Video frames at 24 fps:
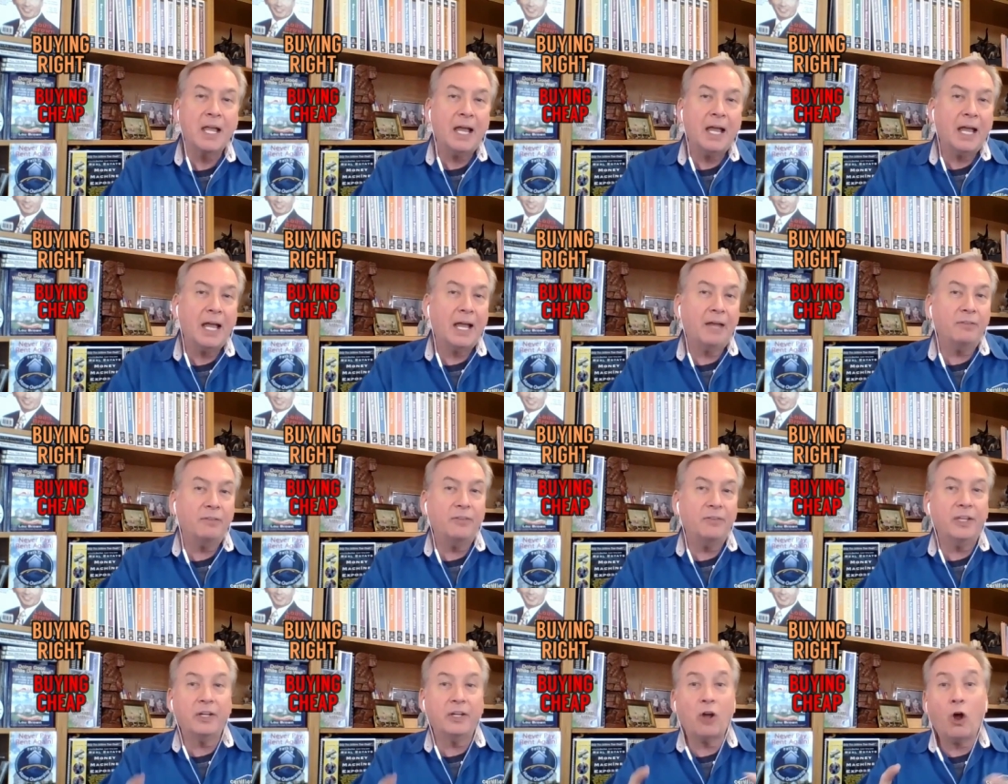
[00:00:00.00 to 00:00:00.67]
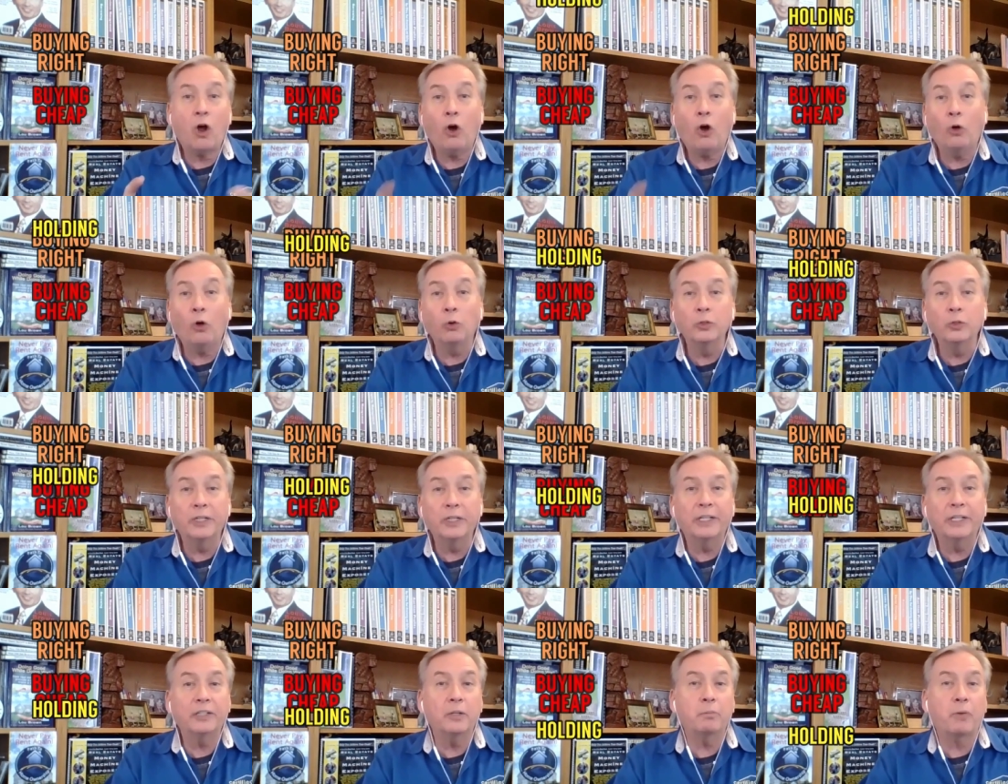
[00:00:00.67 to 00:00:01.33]
and then
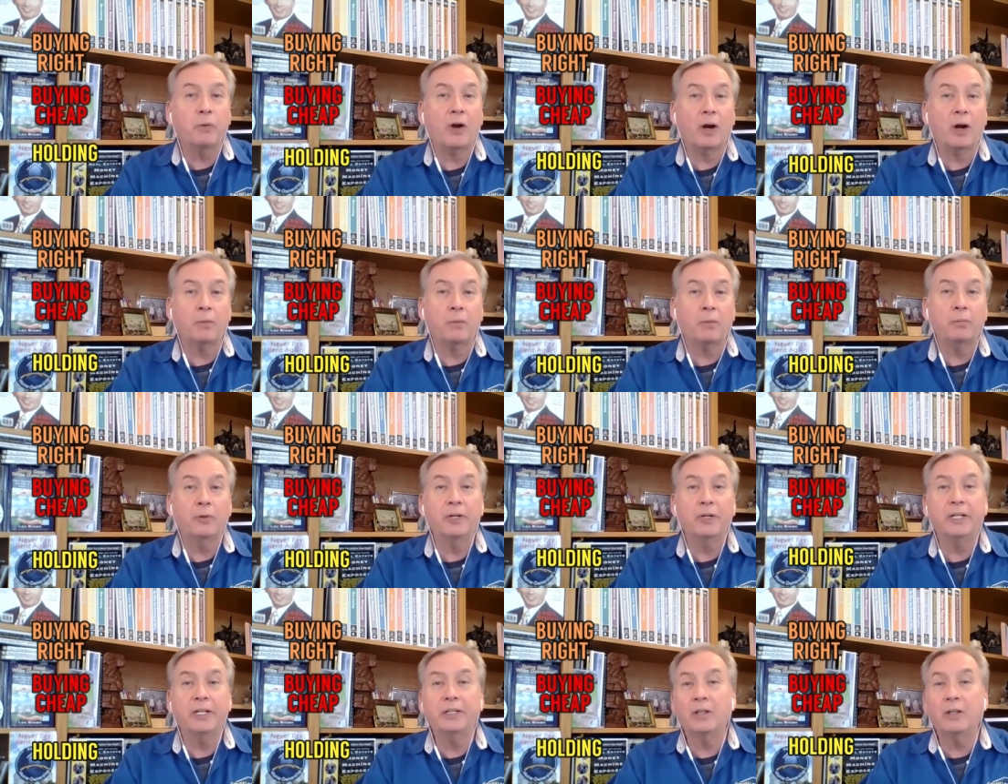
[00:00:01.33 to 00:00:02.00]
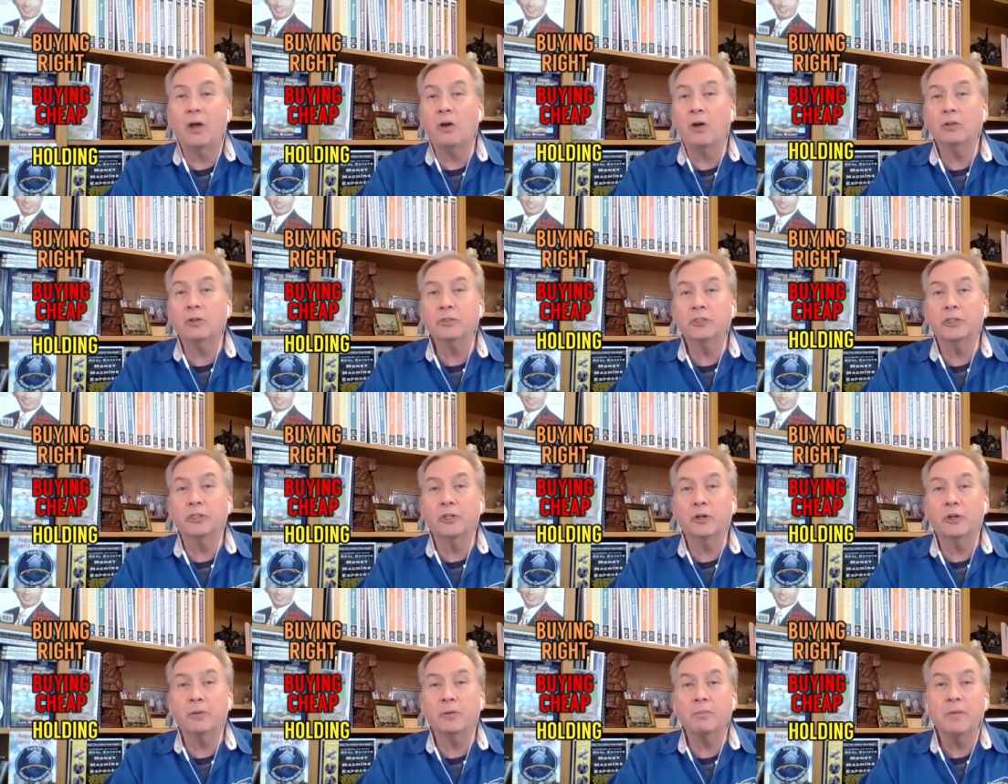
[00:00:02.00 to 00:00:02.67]
holding the property long
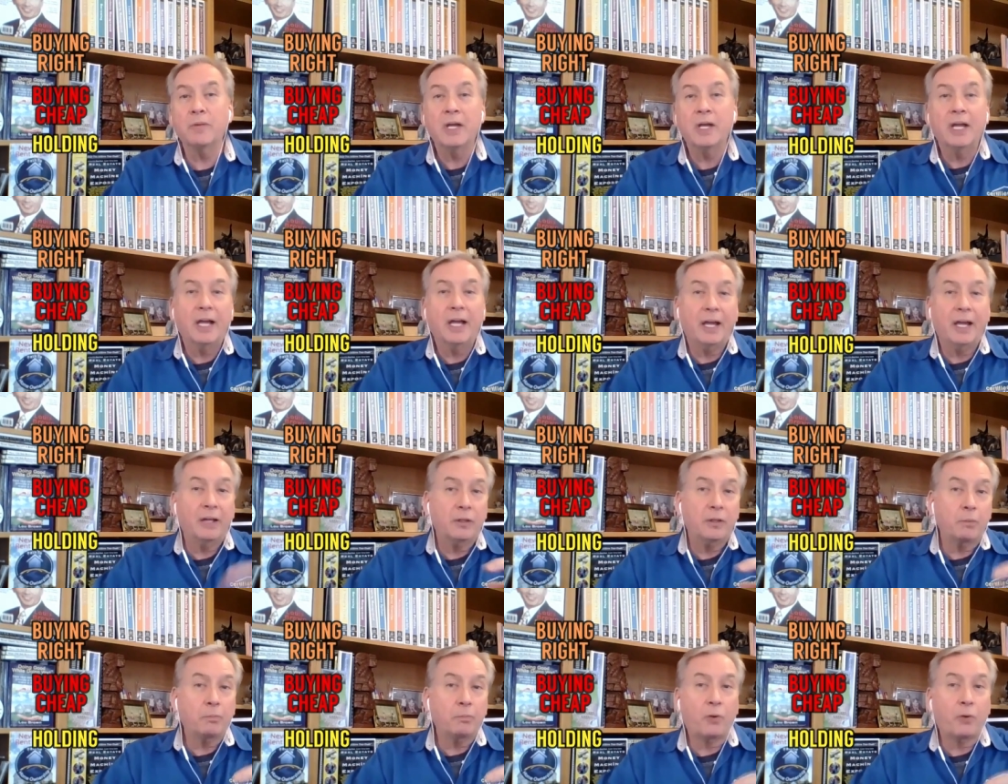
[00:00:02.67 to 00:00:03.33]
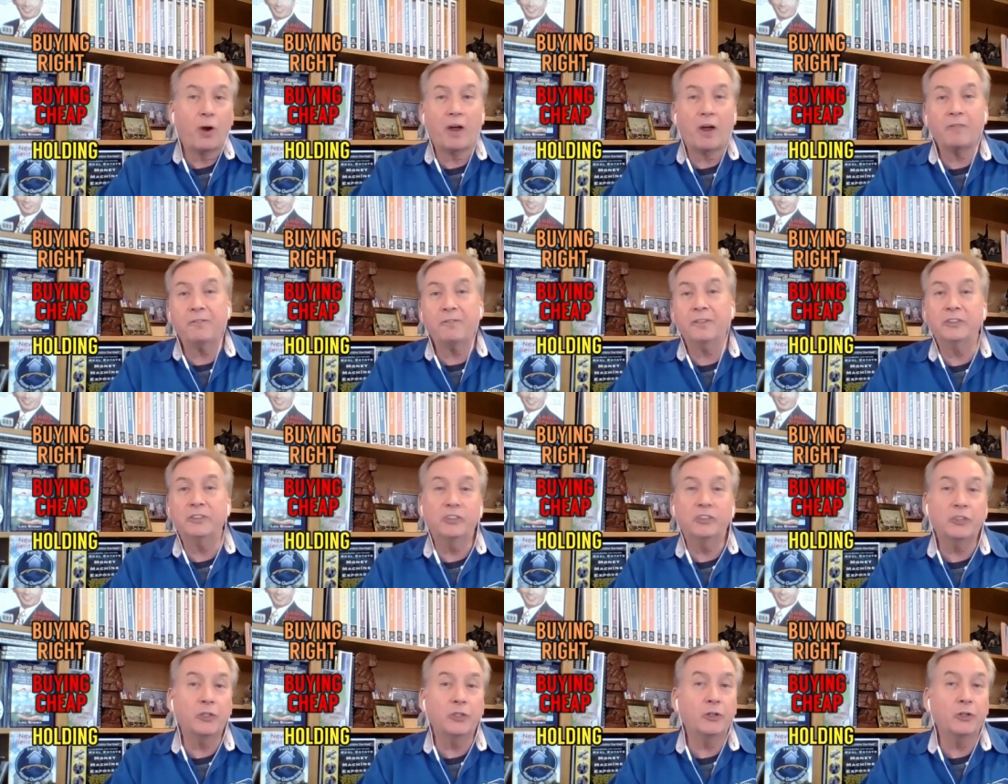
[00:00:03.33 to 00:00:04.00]
term and the
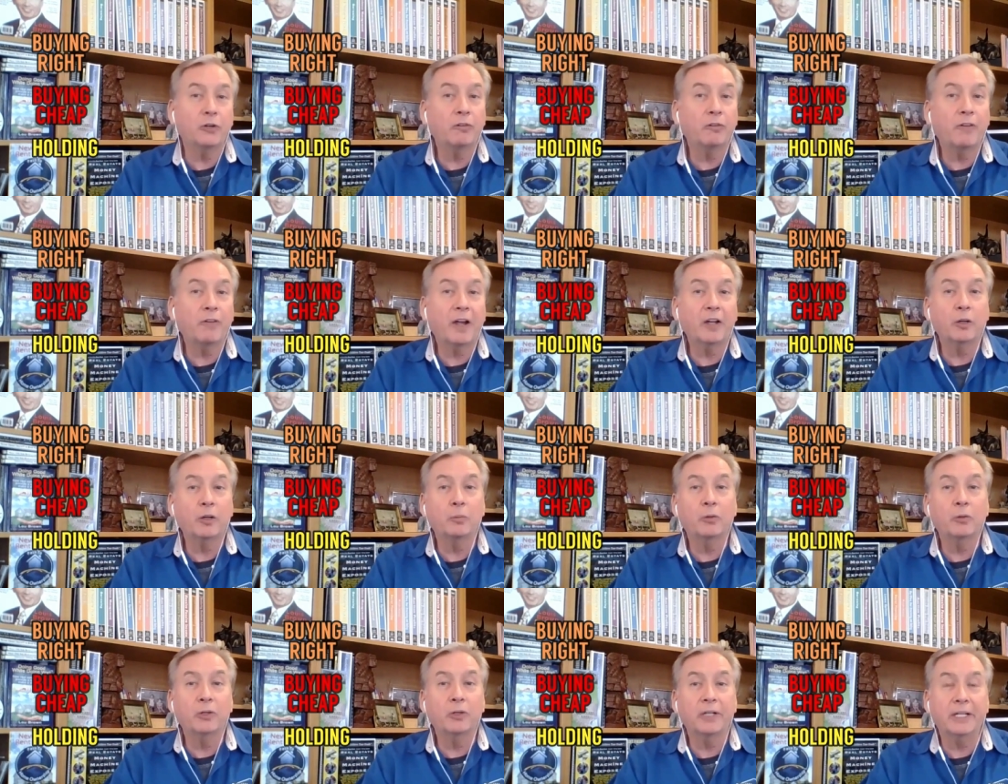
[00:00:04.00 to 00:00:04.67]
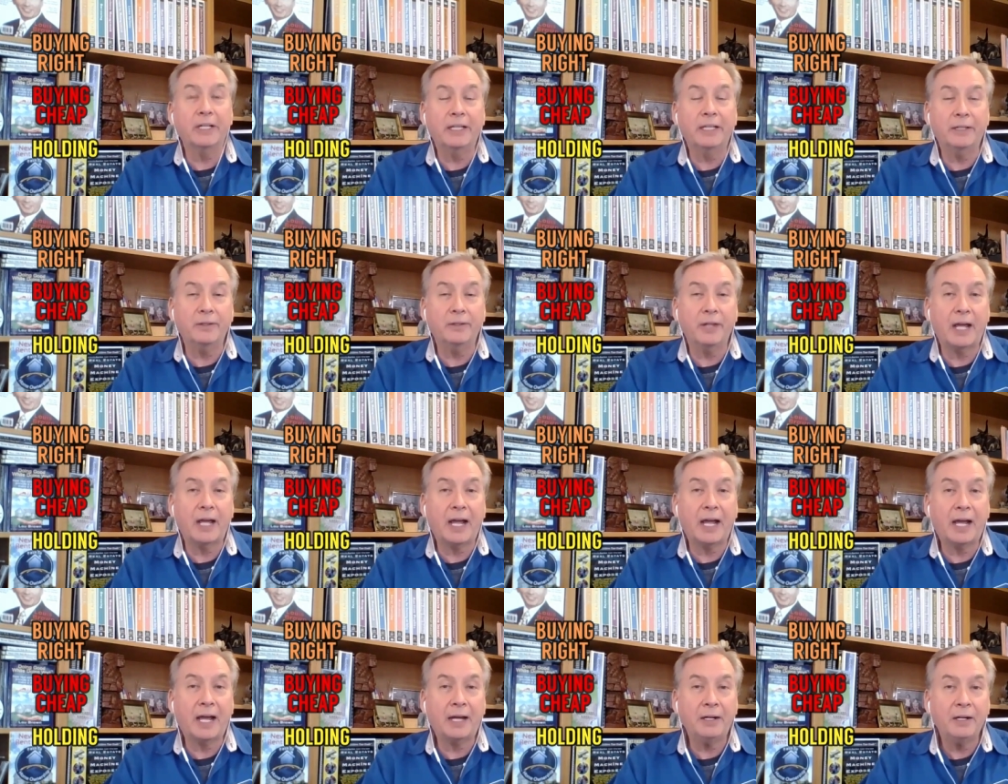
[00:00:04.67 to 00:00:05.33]
profits that are available in
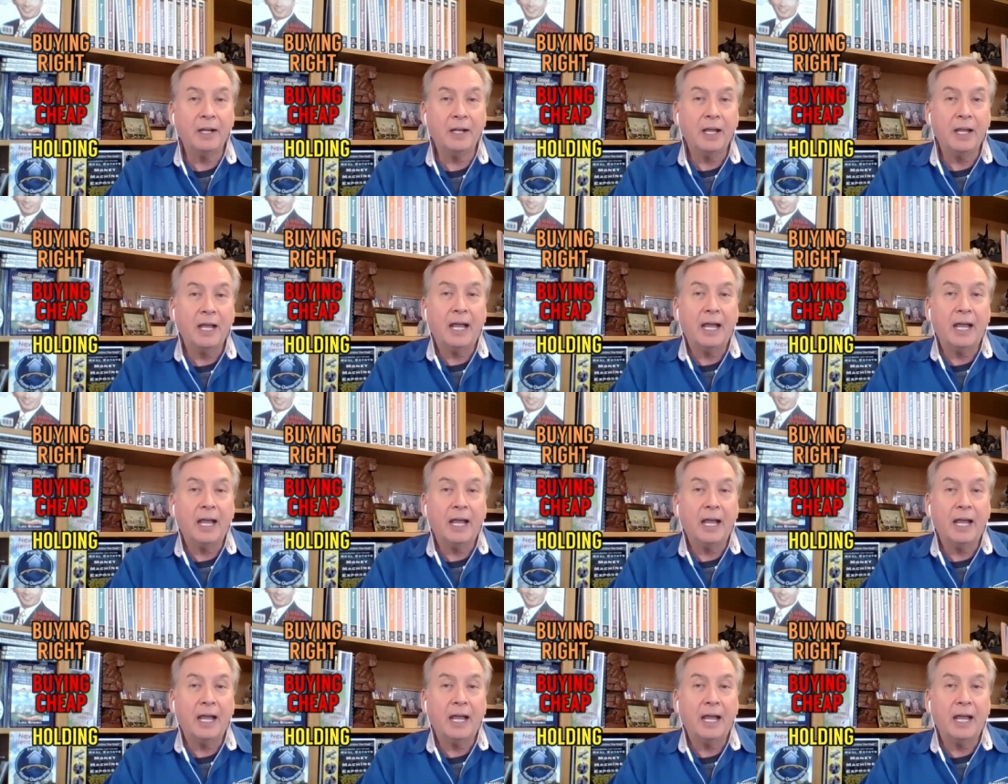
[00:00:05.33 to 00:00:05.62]
that,